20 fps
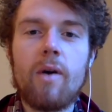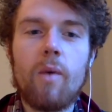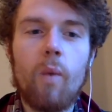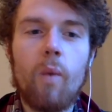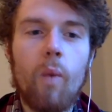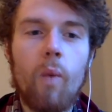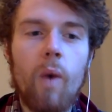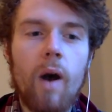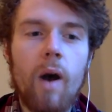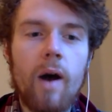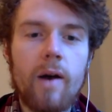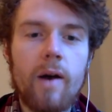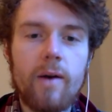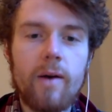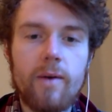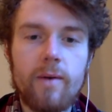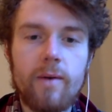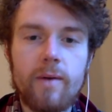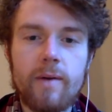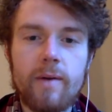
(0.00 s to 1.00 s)

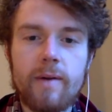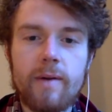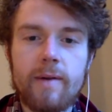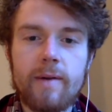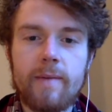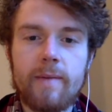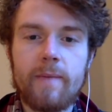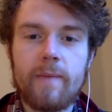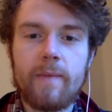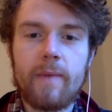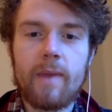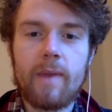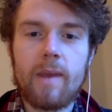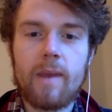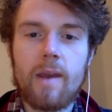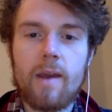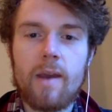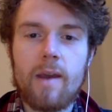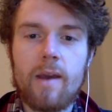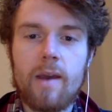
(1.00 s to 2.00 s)
Wilde.
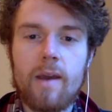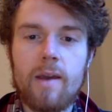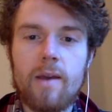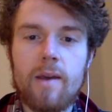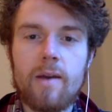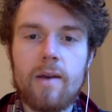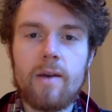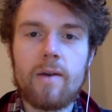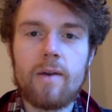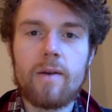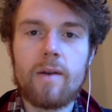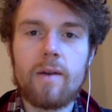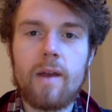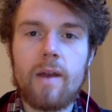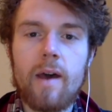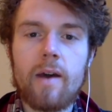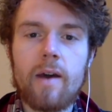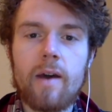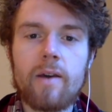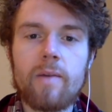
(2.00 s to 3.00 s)
He is an
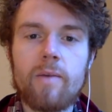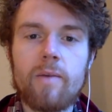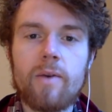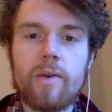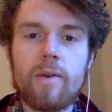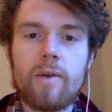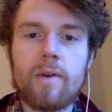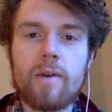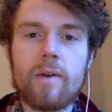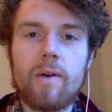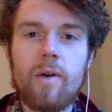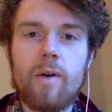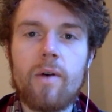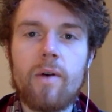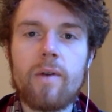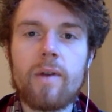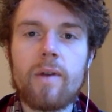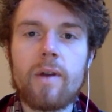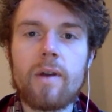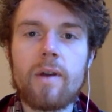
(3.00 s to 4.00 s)
expert in all
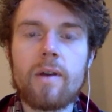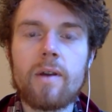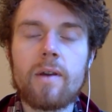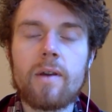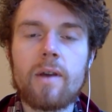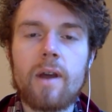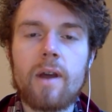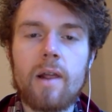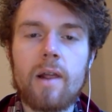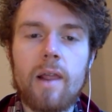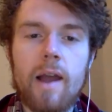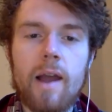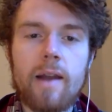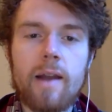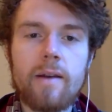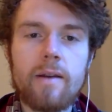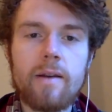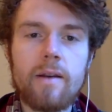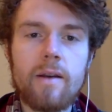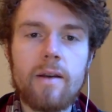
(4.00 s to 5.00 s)
things
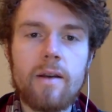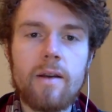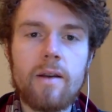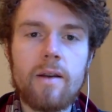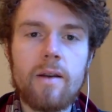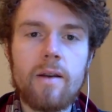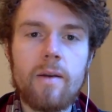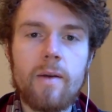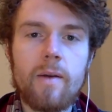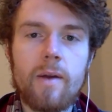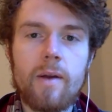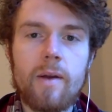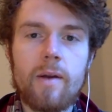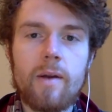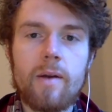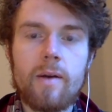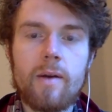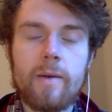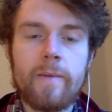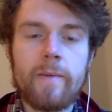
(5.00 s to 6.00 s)
Atlantean,
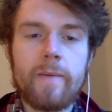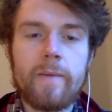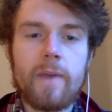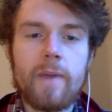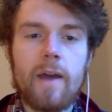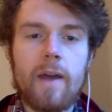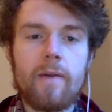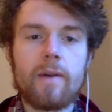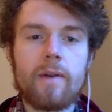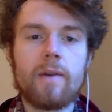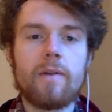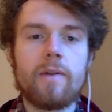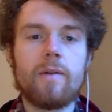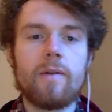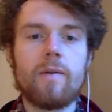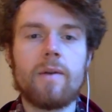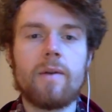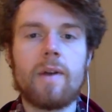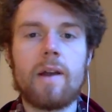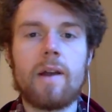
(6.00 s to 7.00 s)
having to do
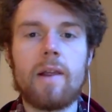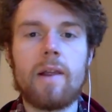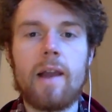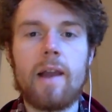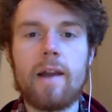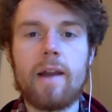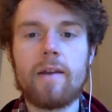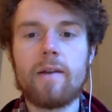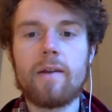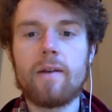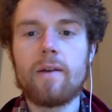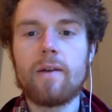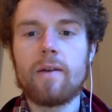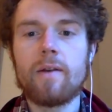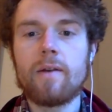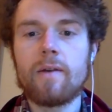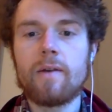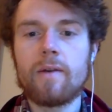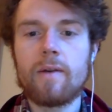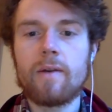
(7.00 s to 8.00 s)
with
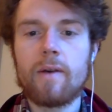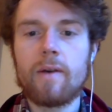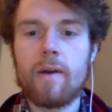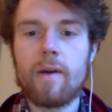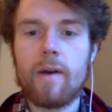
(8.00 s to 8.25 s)
Atlantis.